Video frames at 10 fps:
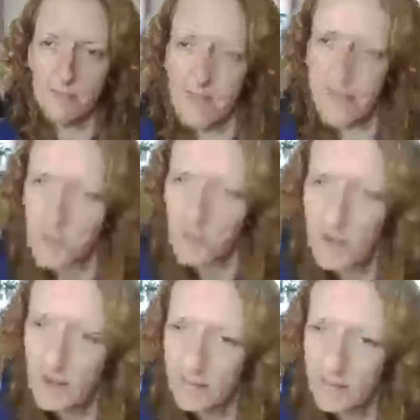It's all
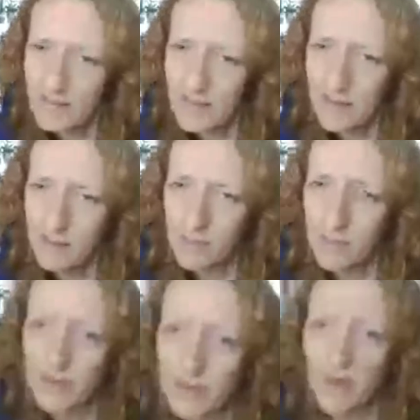hail Neil.
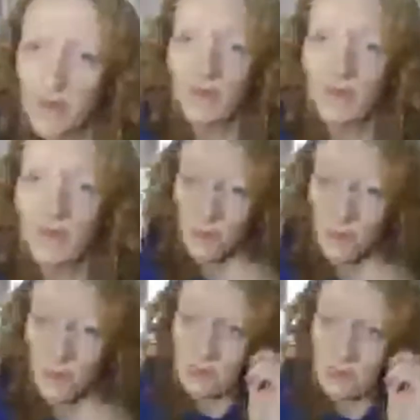Do you know what,
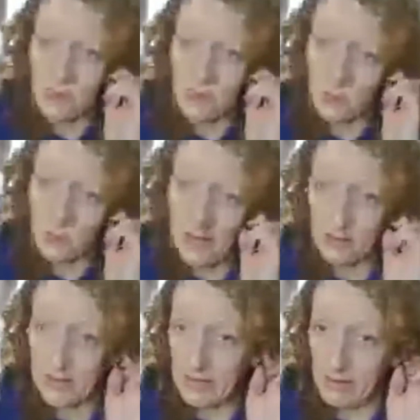Peter? All hail
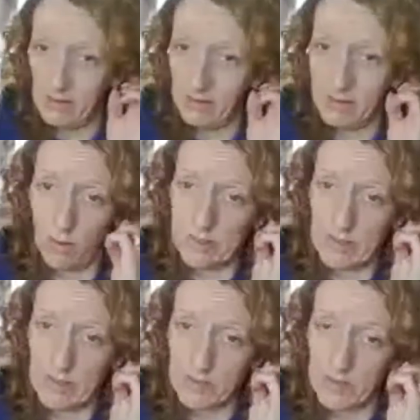Neil always
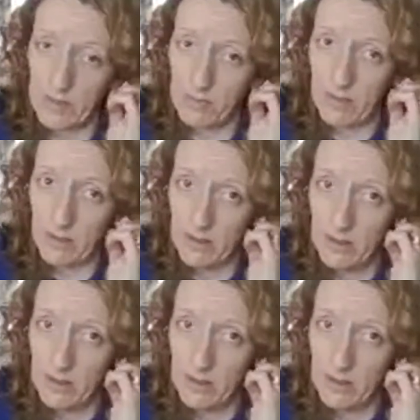keeps an eye on me.